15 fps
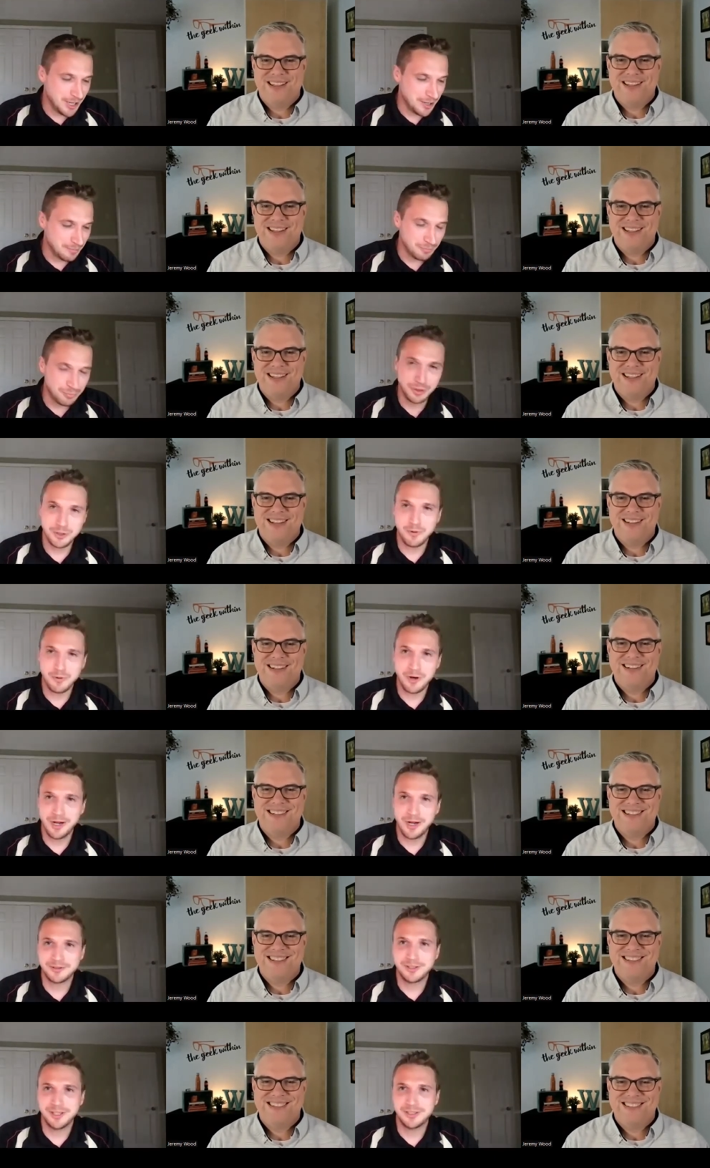Speaker 1: pretty wild
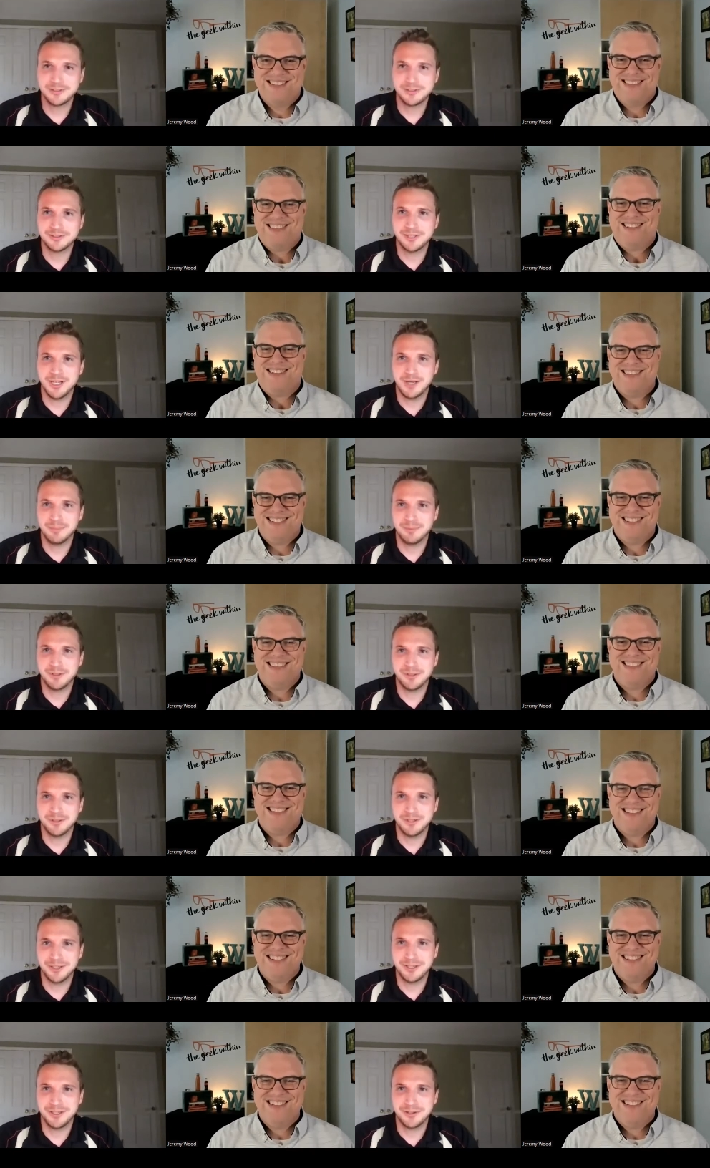things that happen uh,
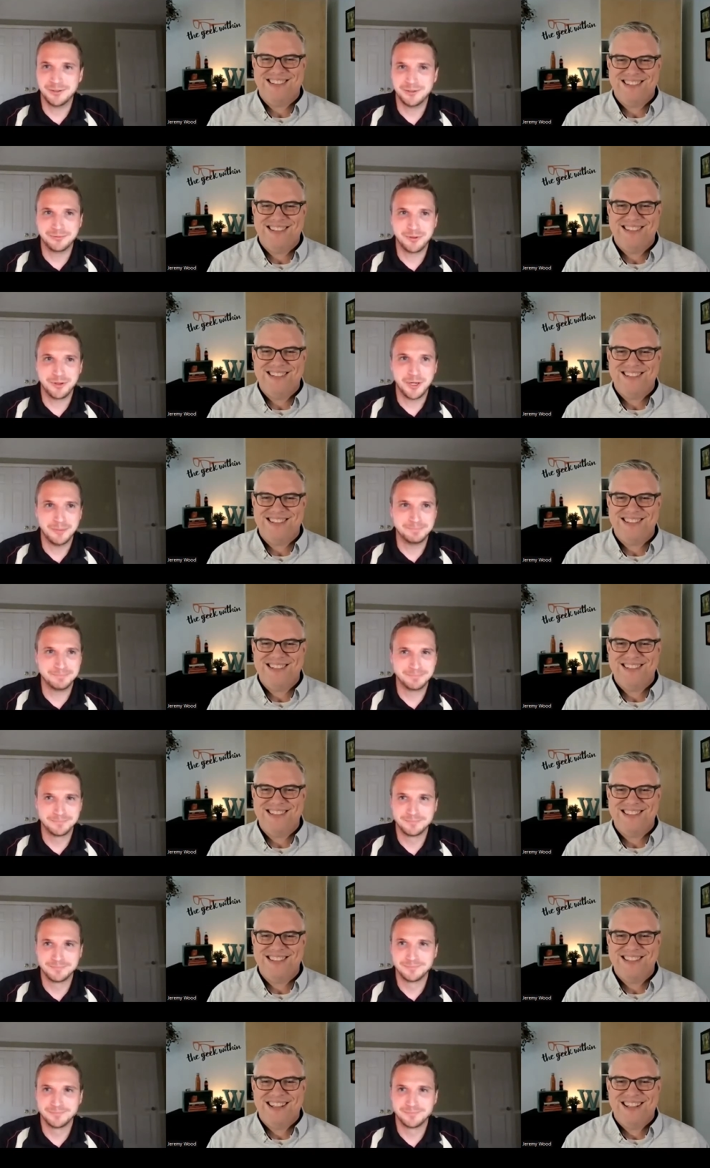here on the farm.
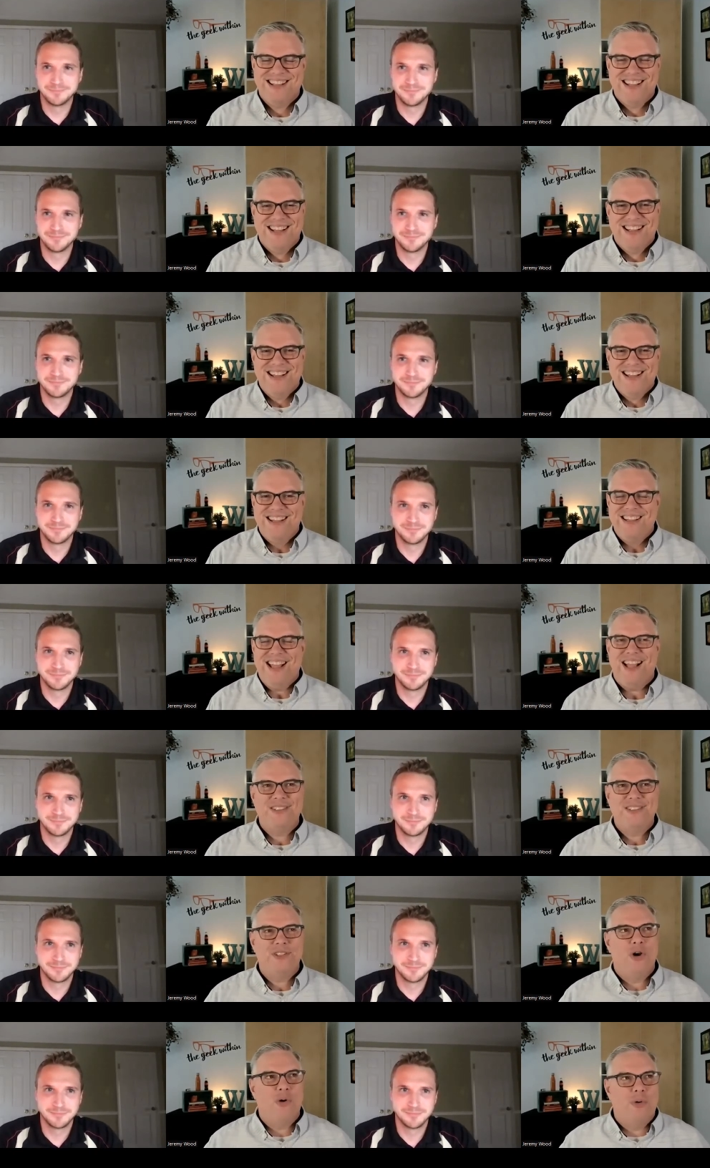
Speaker 2: Yeah.
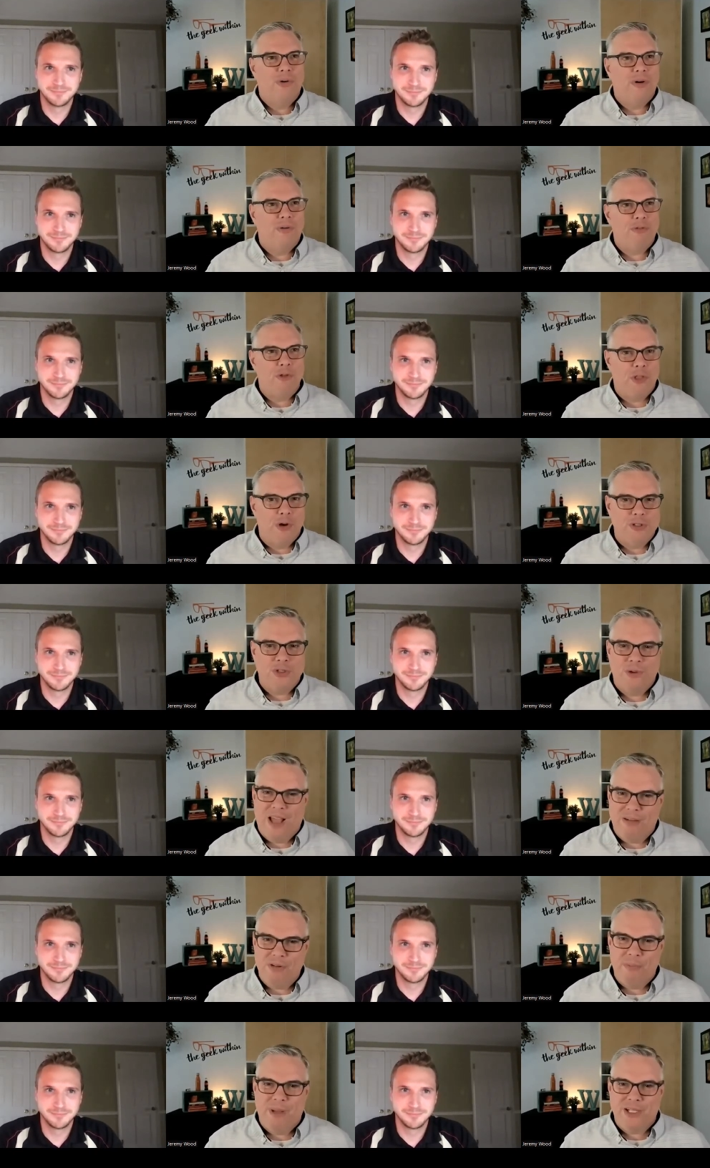So, for those who
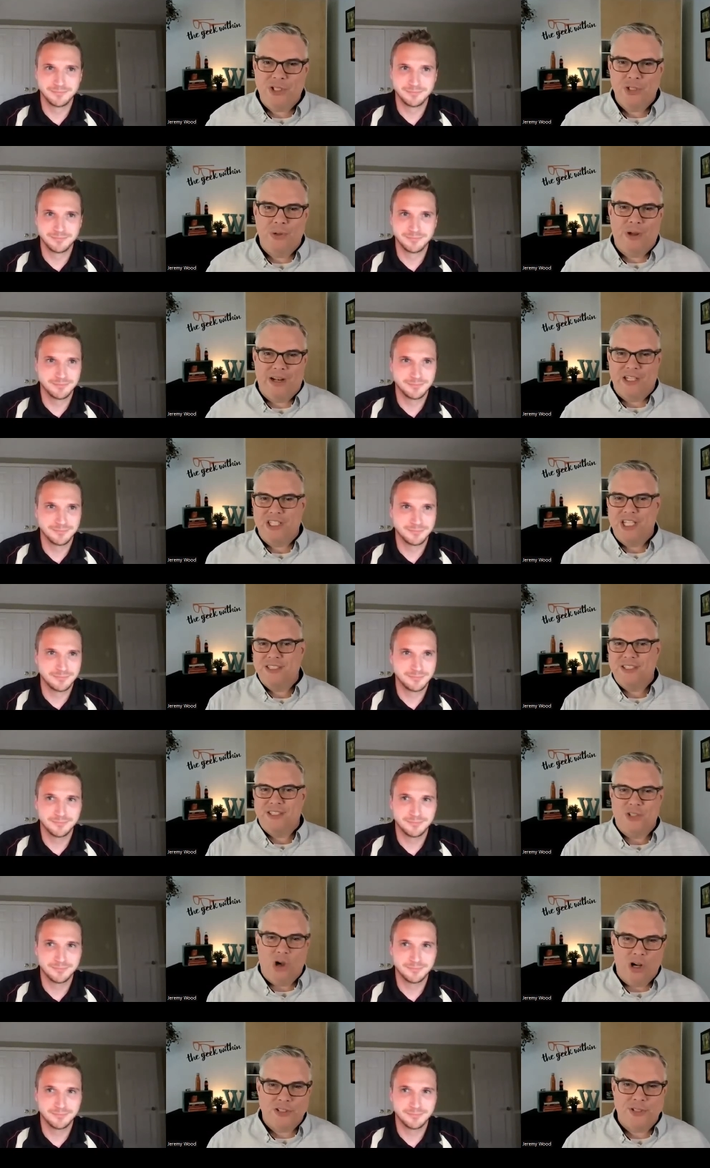haven't met you, had a chance to
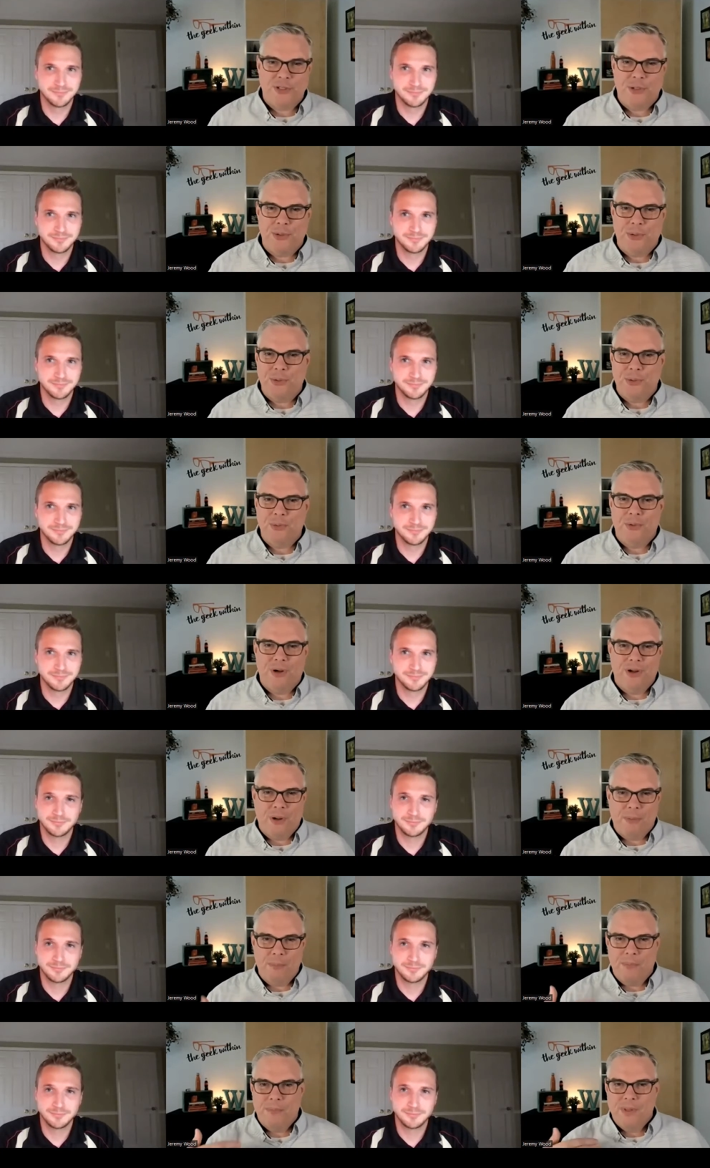talk to you,
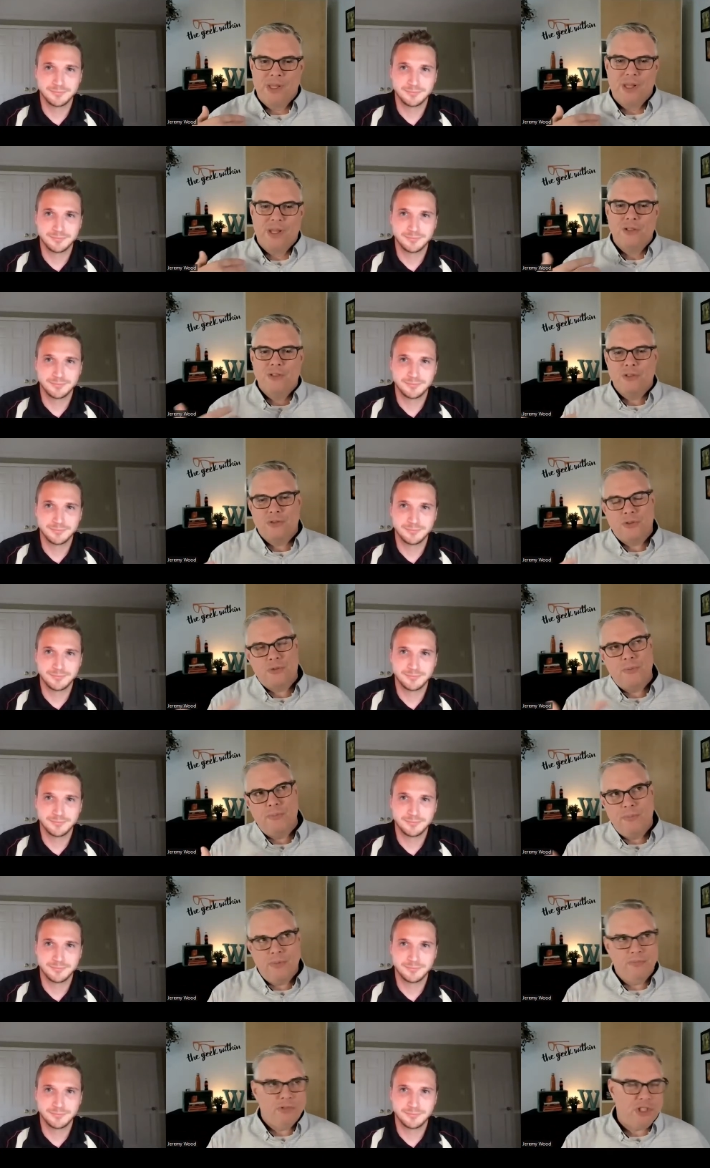um,
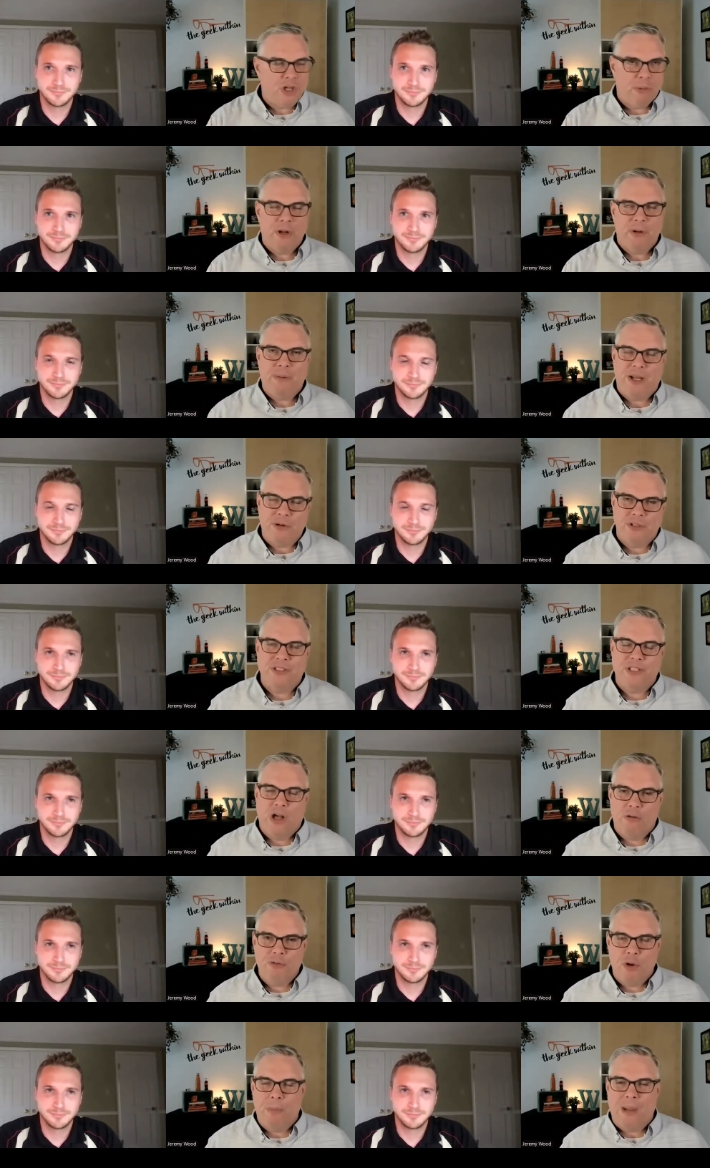share a bit about
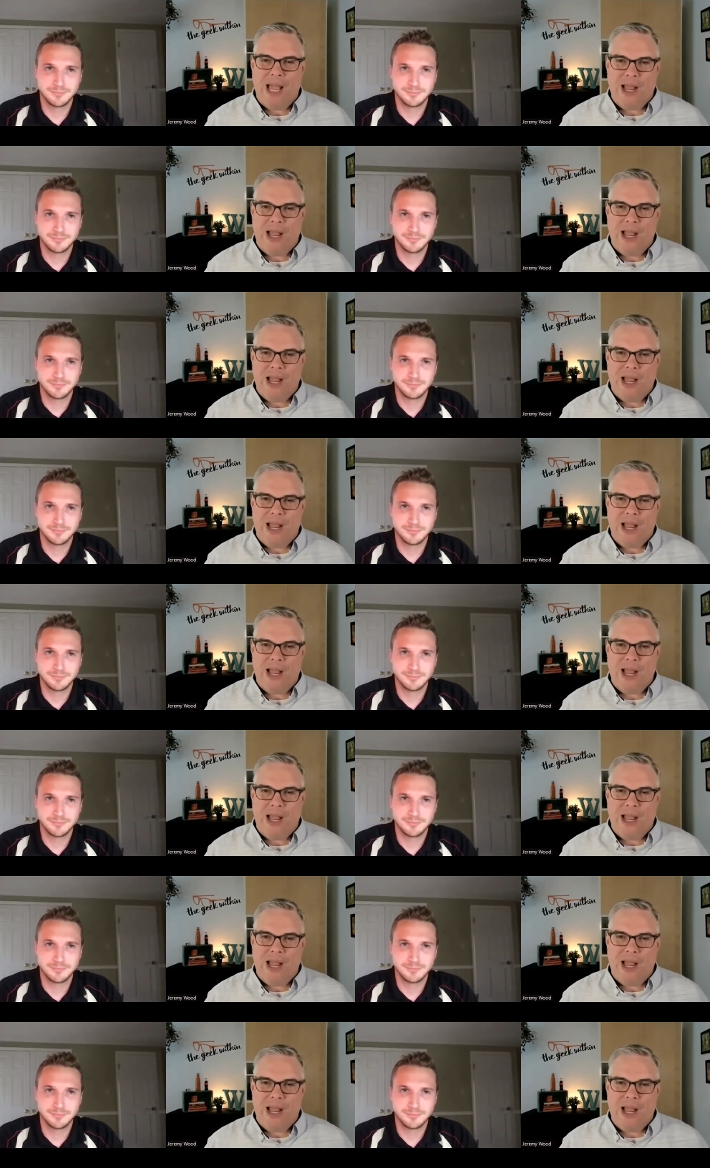yourself, your